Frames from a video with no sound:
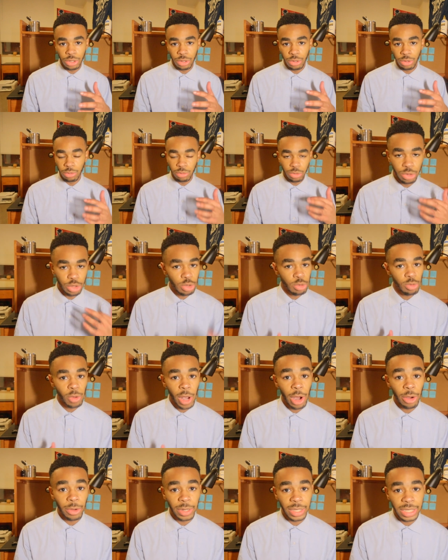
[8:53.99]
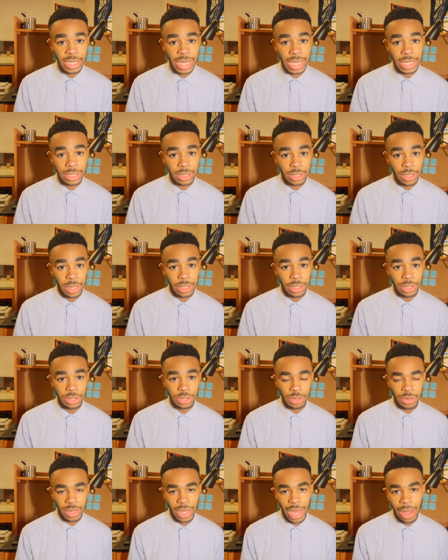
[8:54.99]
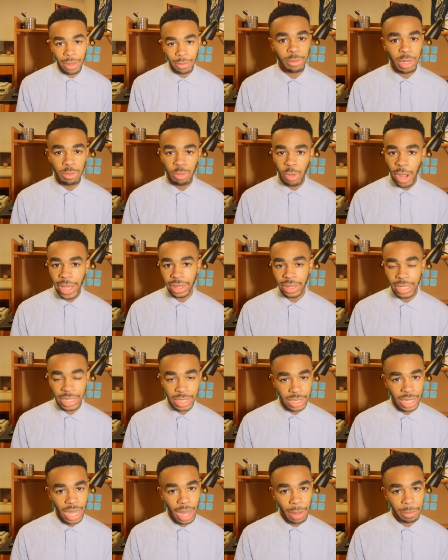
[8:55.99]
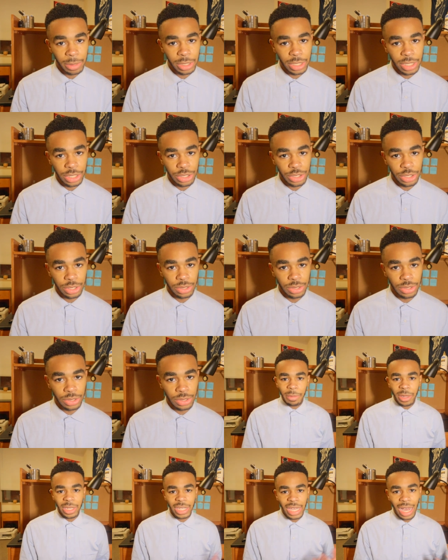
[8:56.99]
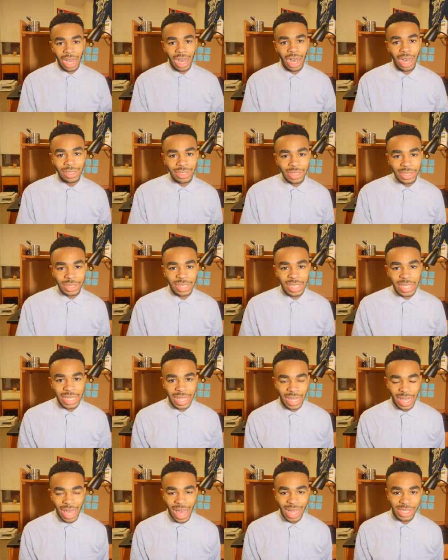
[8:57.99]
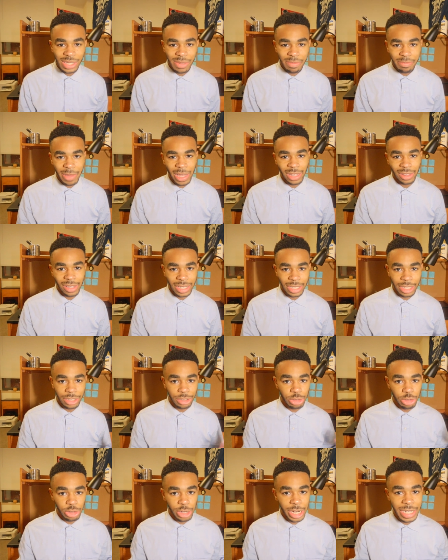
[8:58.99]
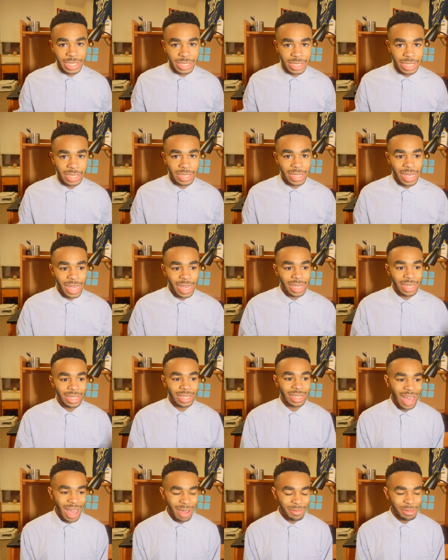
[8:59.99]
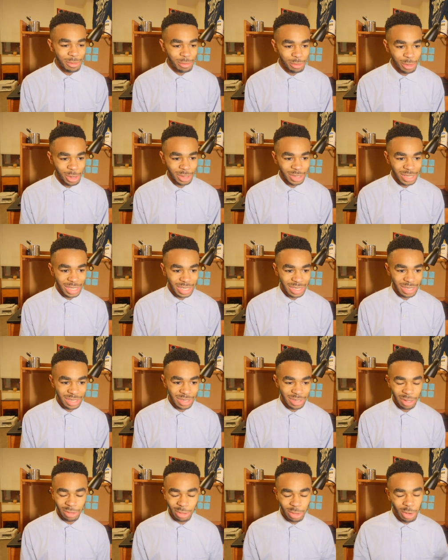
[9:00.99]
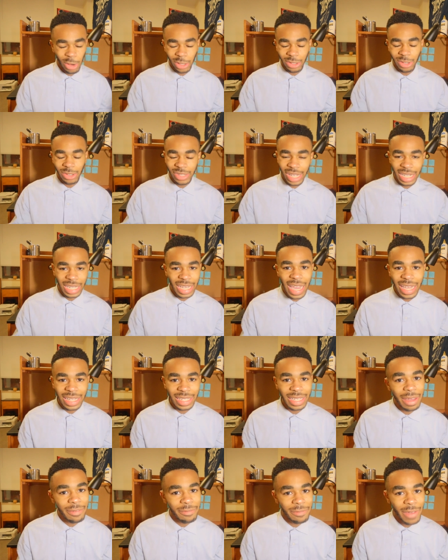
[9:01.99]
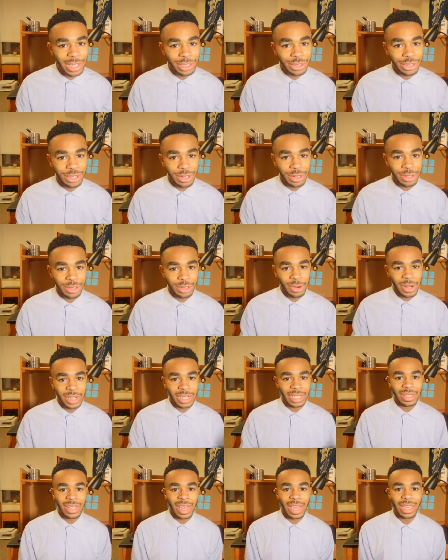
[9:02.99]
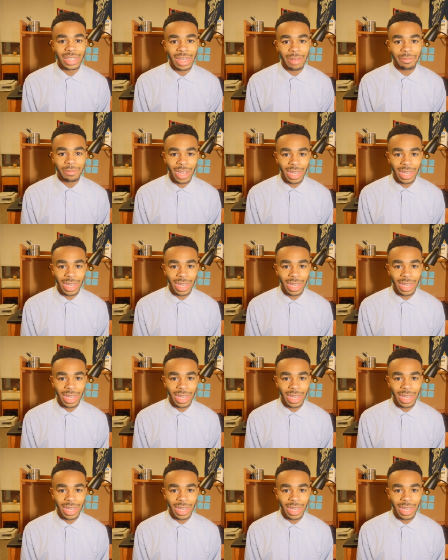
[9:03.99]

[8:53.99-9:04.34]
to do well in case studies so that we win these competitions. But yeah, honestly, it hasn't been like a crazy day. I haven't really, you know, gone on like any adventures or anything. I've